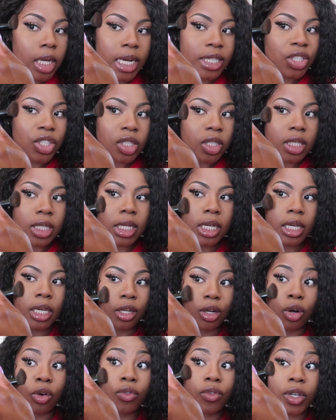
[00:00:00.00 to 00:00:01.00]
I just couldn't
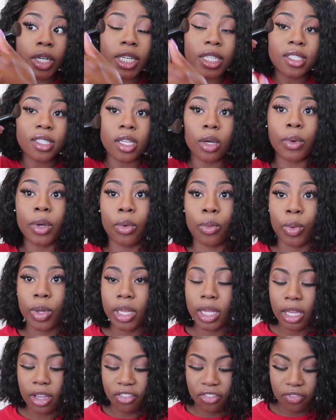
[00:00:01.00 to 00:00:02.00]
get over it. So it
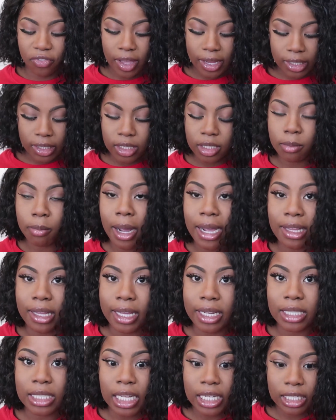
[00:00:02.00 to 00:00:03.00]
really affected my
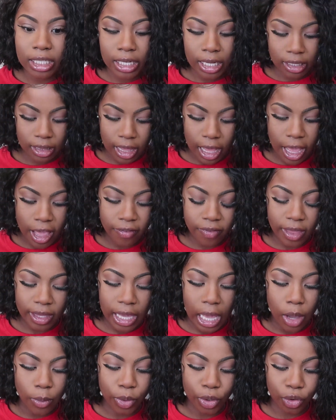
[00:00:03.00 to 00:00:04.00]
like day-to-day life.
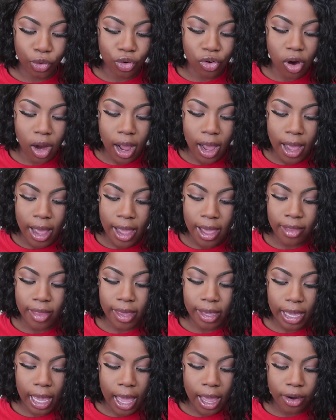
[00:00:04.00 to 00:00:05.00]
Like, I would cry,
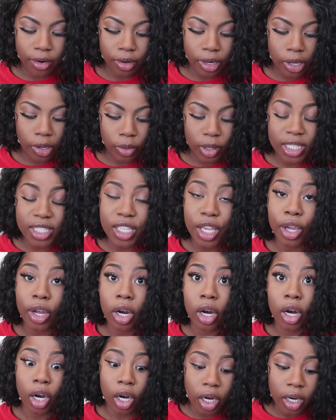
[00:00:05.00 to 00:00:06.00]
like, I don't know, because it
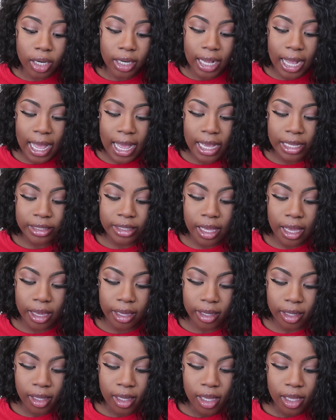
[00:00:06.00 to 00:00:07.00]
hurt, guys.
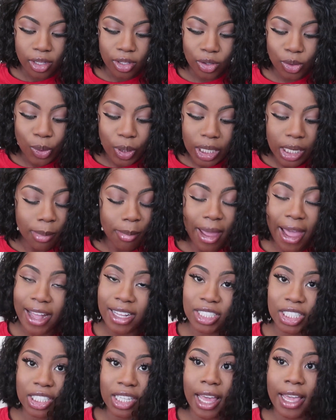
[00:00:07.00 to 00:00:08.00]
Like, you can
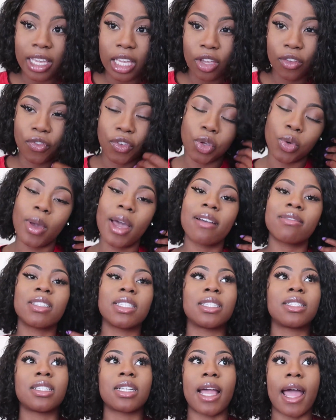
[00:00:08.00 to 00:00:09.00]
imagine, like, if you have
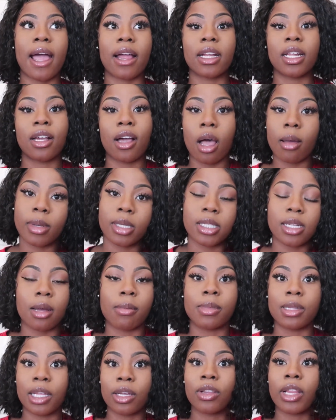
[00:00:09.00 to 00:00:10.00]
cystic acne, comment
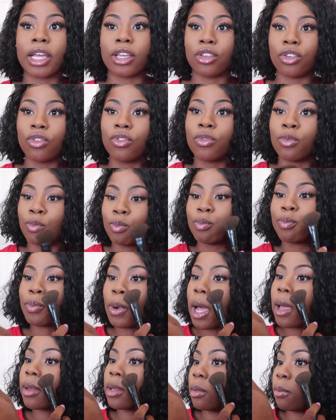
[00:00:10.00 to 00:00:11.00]
down below. Like, you've
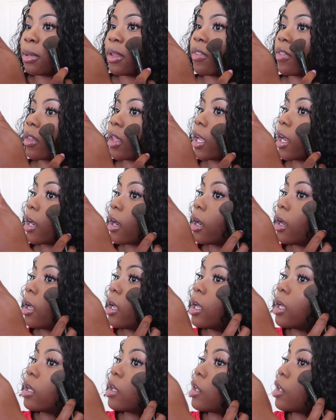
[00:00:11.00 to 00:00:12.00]
probably been there,
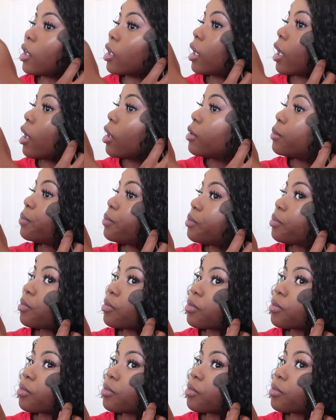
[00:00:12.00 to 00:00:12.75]
you know?